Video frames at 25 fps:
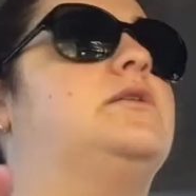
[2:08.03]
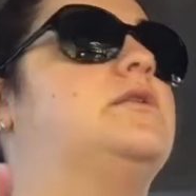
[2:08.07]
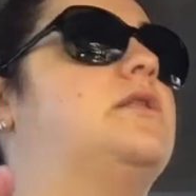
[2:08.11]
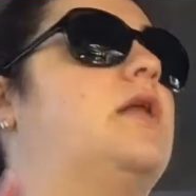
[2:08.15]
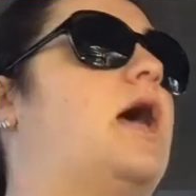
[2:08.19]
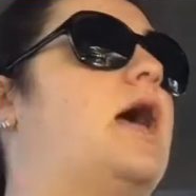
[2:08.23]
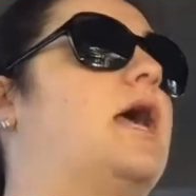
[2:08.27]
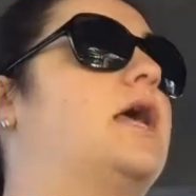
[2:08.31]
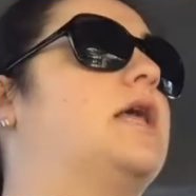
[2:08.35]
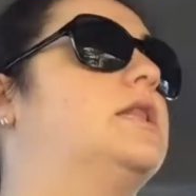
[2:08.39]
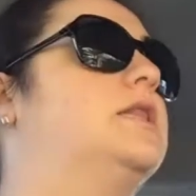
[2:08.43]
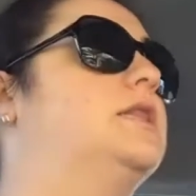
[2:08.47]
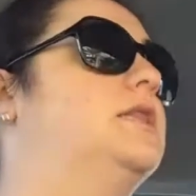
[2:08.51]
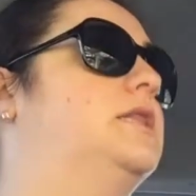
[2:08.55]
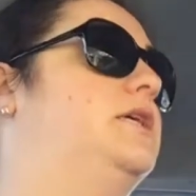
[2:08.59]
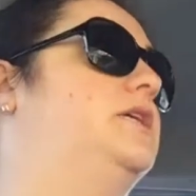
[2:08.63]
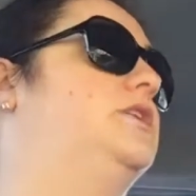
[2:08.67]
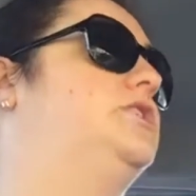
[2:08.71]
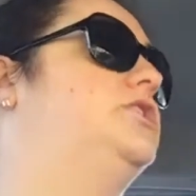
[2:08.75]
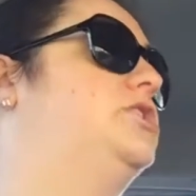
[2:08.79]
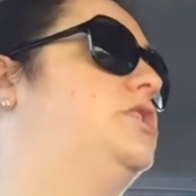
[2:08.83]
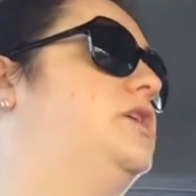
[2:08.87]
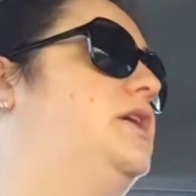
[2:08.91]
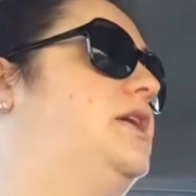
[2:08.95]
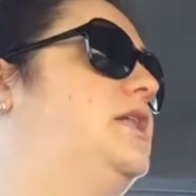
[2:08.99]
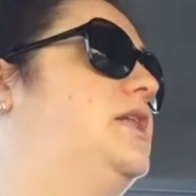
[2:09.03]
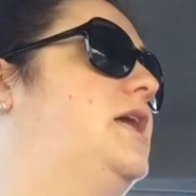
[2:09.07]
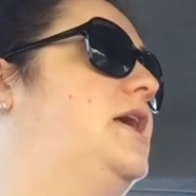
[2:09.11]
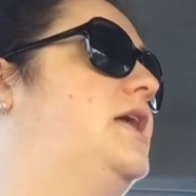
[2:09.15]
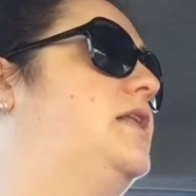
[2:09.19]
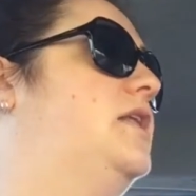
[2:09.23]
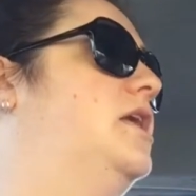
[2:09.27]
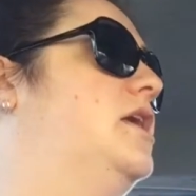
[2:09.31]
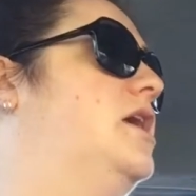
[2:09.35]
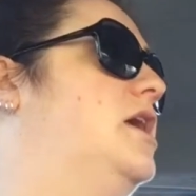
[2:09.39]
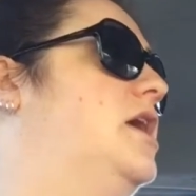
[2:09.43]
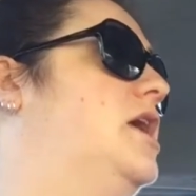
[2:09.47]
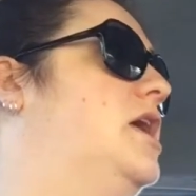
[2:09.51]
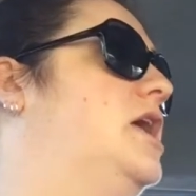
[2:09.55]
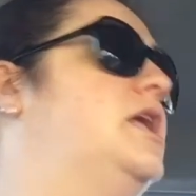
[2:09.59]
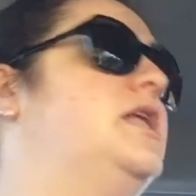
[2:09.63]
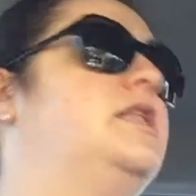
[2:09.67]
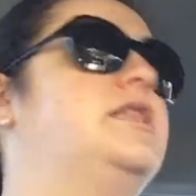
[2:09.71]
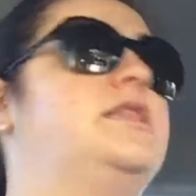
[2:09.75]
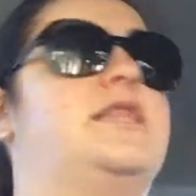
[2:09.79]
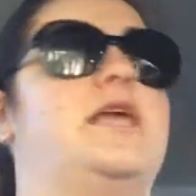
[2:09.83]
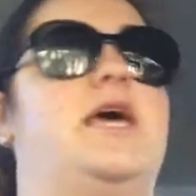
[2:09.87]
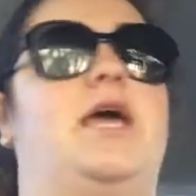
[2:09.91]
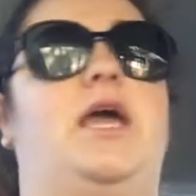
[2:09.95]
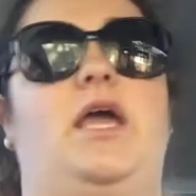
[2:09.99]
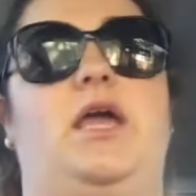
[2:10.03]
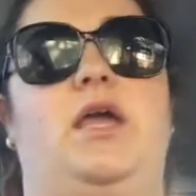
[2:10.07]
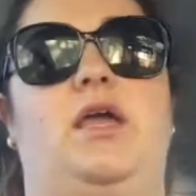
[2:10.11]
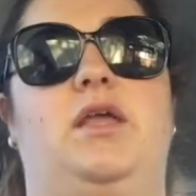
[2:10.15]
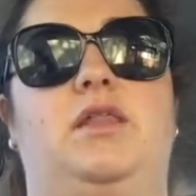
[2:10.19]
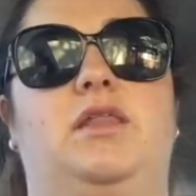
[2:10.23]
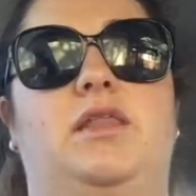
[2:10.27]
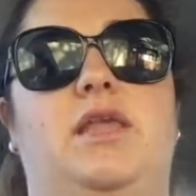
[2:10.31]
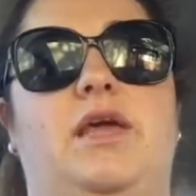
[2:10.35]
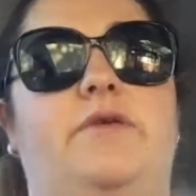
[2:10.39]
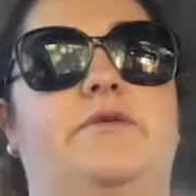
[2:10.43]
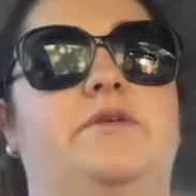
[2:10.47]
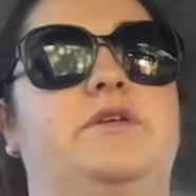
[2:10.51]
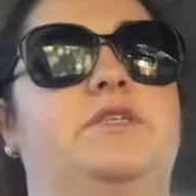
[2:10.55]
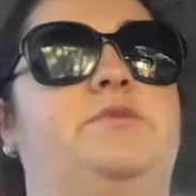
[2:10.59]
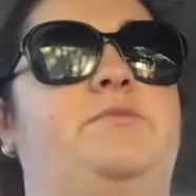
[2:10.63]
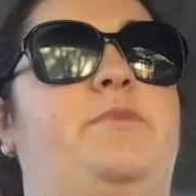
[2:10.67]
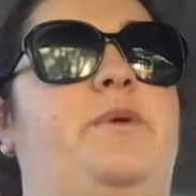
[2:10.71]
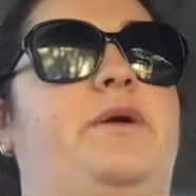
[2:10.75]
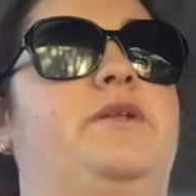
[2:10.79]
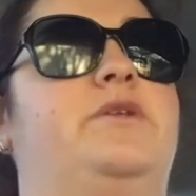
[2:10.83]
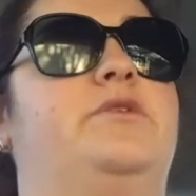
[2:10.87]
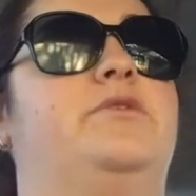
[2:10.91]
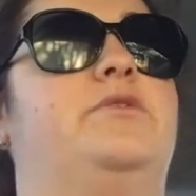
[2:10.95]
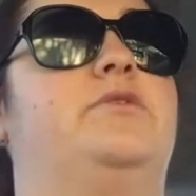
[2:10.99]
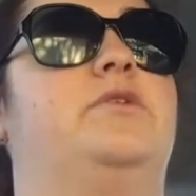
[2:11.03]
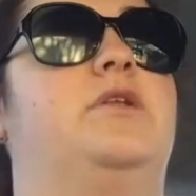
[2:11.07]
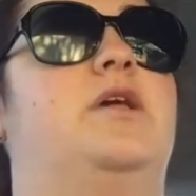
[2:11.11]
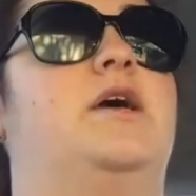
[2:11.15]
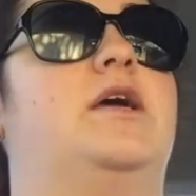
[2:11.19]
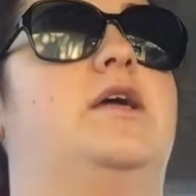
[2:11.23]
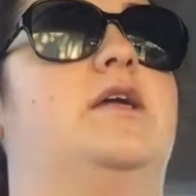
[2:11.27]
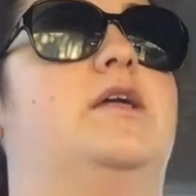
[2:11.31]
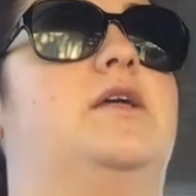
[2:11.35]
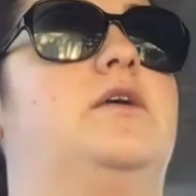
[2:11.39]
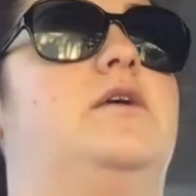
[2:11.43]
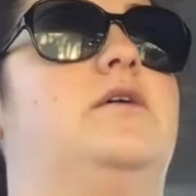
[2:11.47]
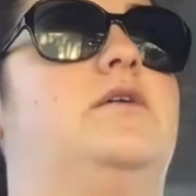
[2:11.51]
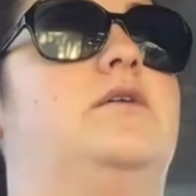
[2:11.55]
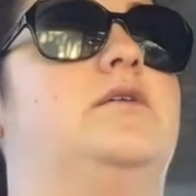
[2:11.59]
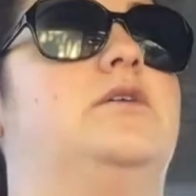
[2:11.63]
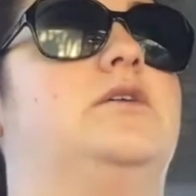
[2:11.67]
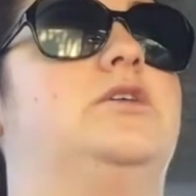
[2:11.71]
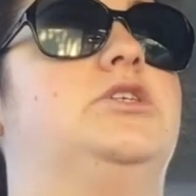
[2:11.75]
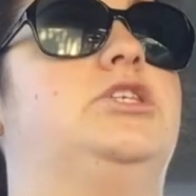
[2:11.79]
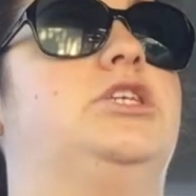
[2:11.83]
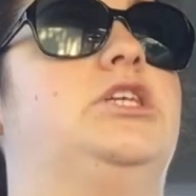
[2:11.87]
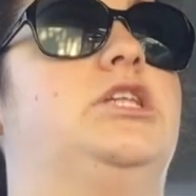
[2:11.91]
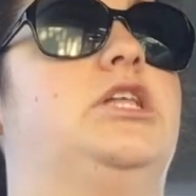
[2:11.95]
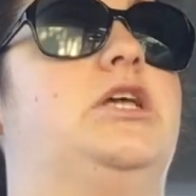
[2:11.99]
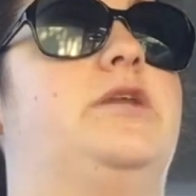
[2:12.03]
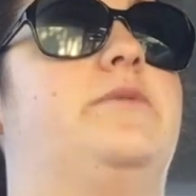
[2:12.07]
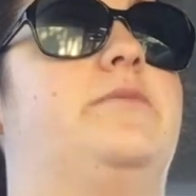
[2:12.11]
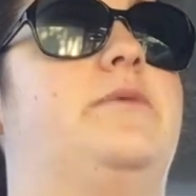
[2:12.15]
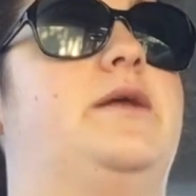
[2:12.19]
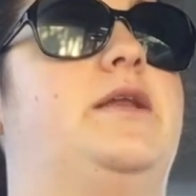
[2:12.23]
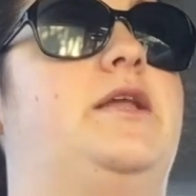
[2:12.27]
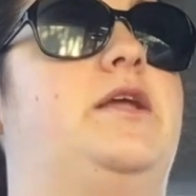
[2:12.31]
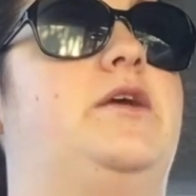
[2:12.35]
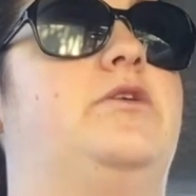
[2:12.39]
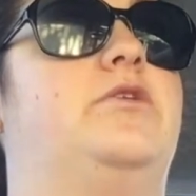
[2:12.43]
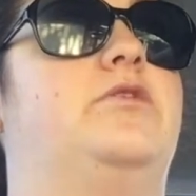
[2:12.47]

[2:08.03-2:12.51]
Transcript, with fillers: Like literally, like they they were spend on like a shitload of money